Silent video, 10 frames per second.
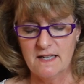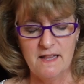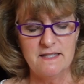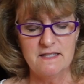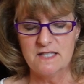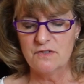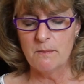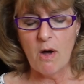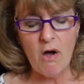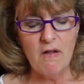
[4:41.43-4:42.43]
to cleanse us
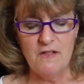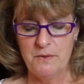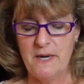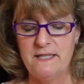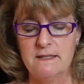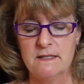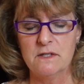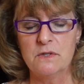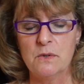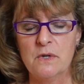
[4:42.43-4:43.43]
from all
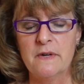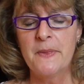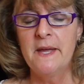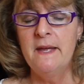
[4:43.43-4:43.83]
unrighteousness, Lord.